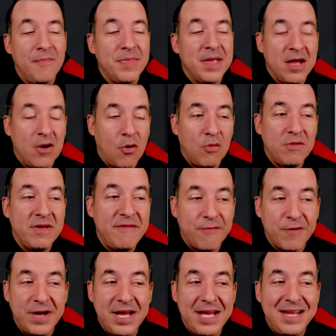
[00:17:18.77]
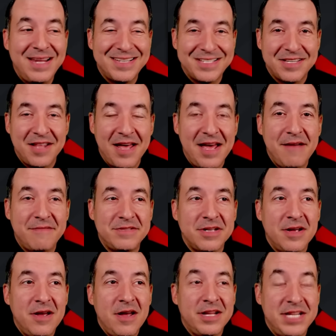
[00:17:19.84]
It only freed slaves,
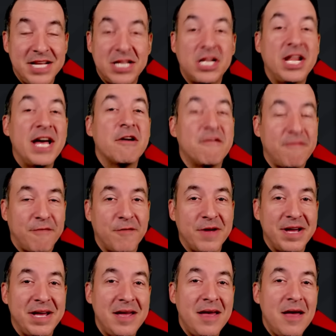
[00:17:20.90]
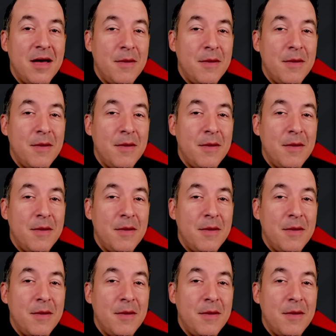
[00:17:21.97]
declared free